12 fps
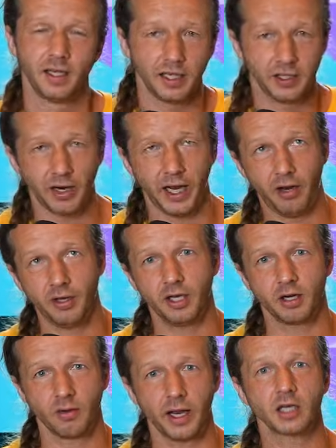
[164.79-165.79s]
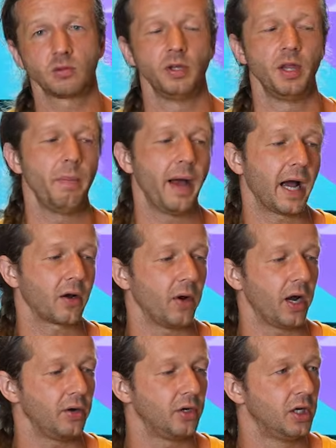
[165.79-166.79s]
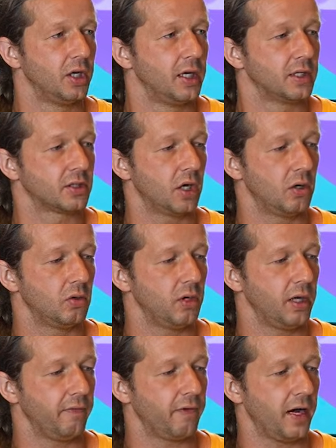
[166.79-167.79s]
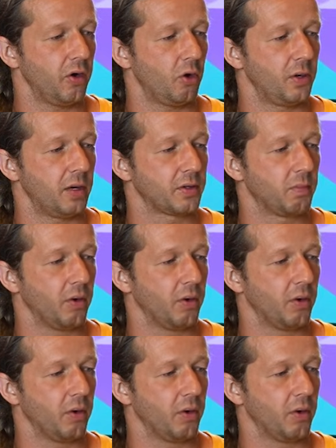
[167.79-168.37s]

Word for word: you know, how it interacts with the background. So if I open up the